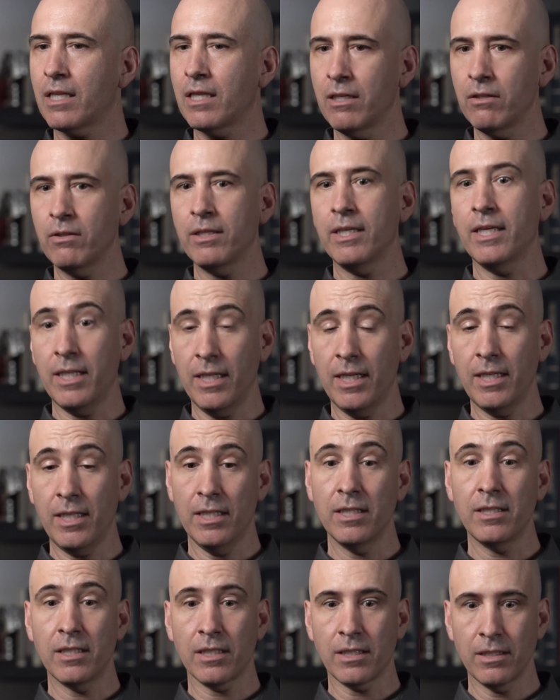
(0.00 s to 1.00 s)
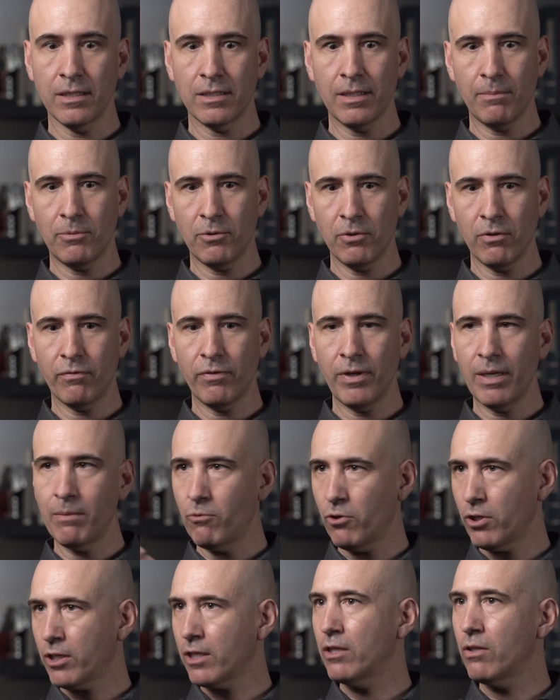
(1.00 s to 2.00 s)
clearly it is a conceptual
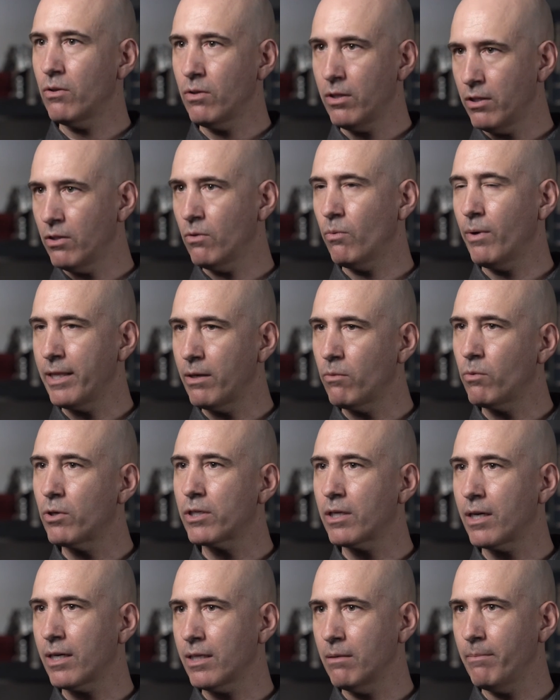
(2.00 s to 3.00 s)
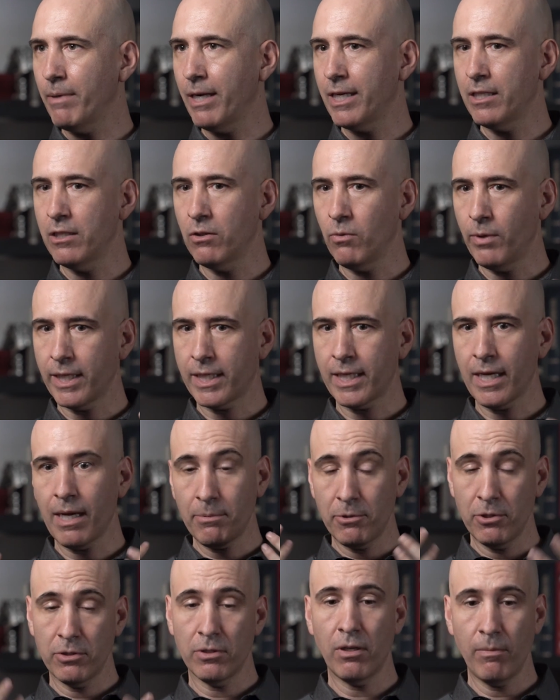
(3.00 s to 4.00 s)
framework in the way that we're talking about it, in the way it
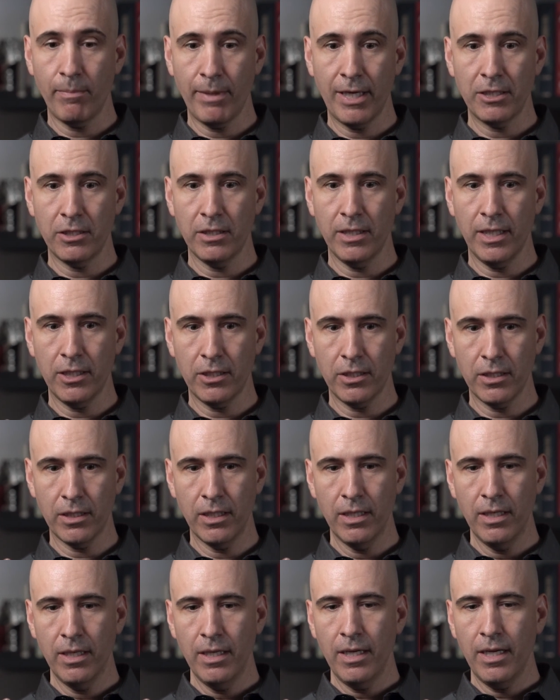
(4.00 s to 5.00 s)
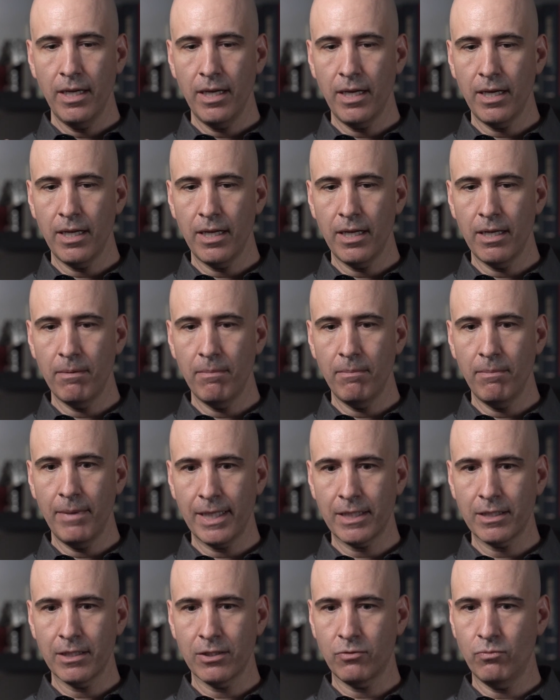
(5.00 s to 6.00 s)
captures our imagination and
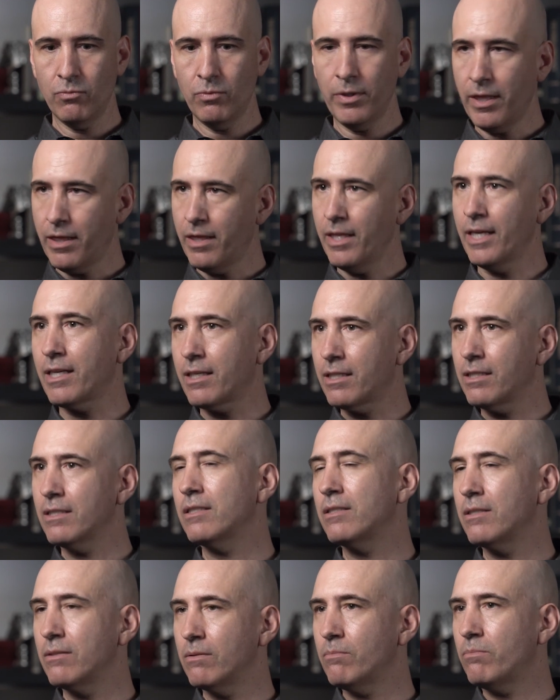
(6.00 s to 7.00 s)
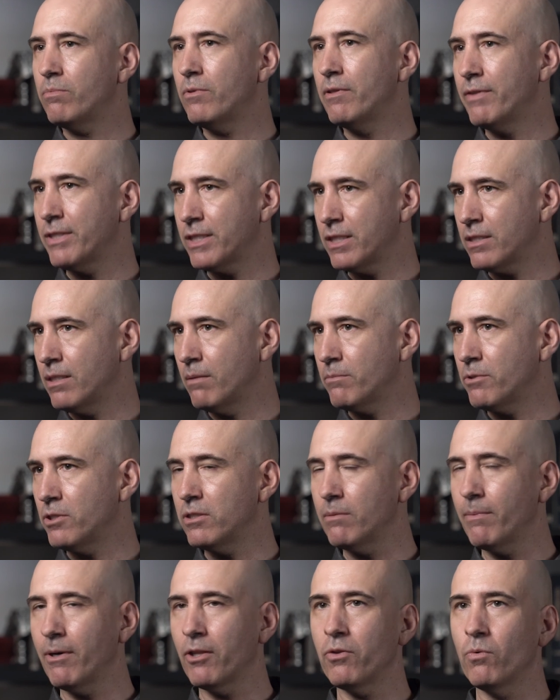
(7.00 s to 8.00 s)
makes us rethink previous assumptions
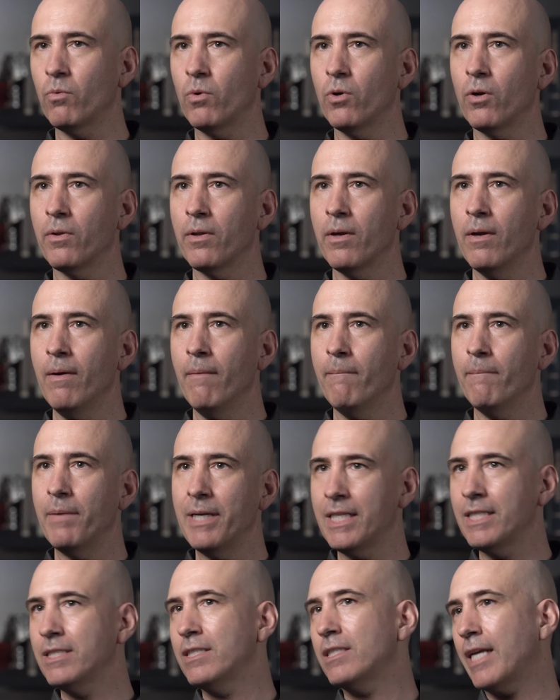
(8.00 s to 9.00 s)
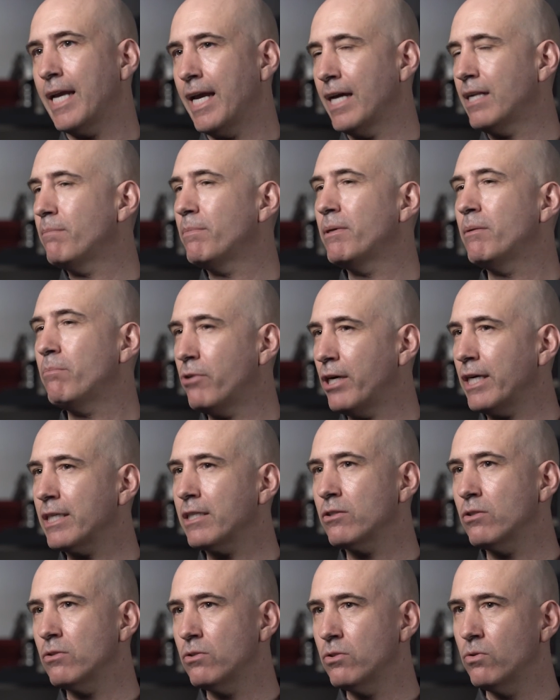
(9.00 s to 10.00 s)
about the world. But can it be a
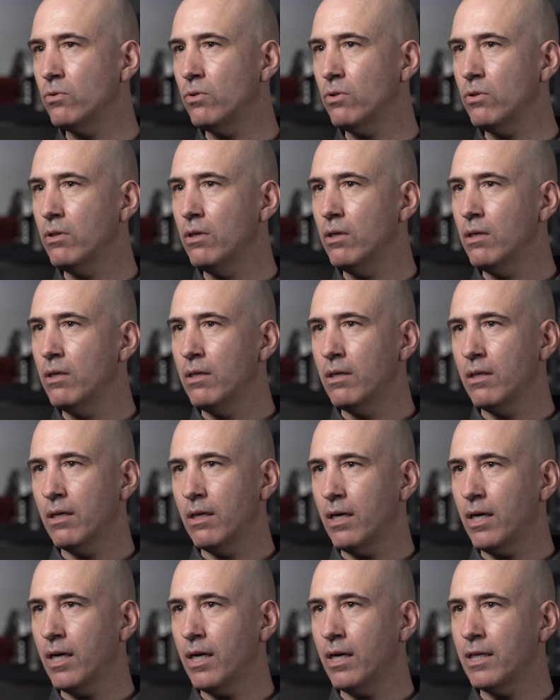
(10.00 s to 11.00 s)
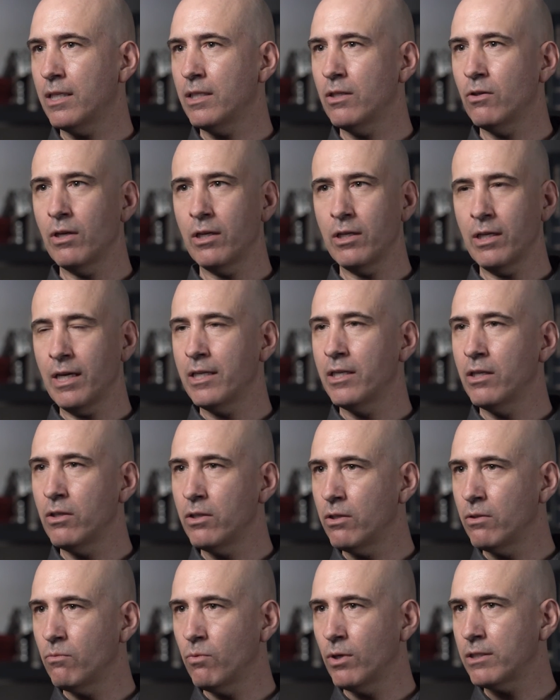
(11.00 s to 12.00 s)
practical tool? I know
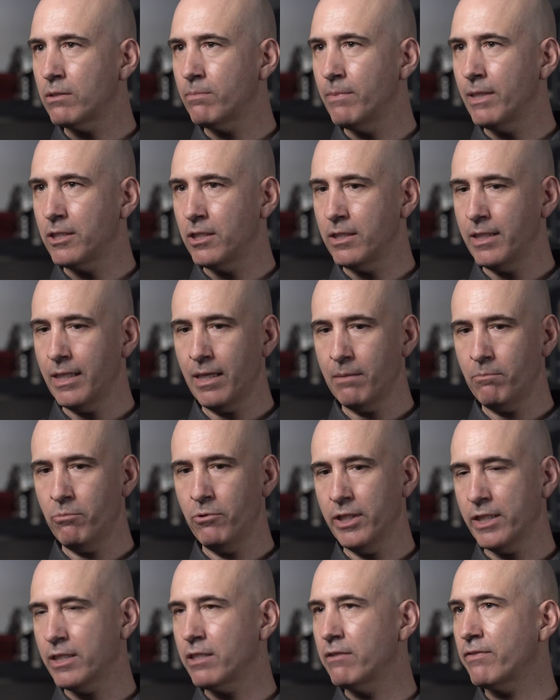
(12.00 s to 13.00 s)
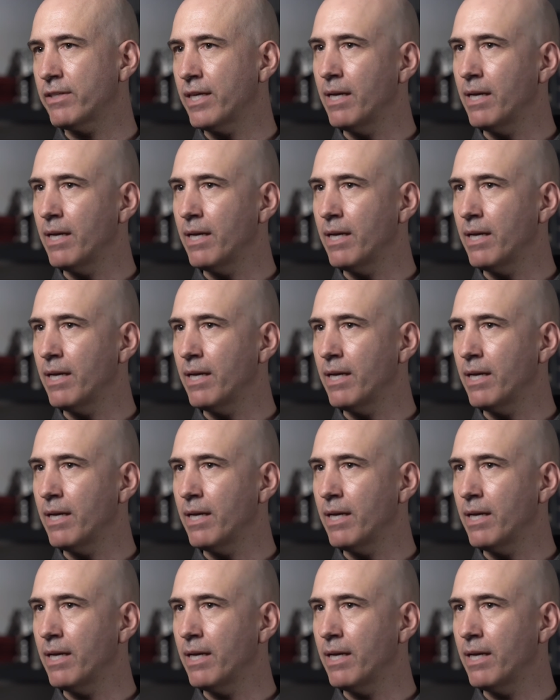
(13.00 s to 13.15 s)
you had once mentioned it had predictive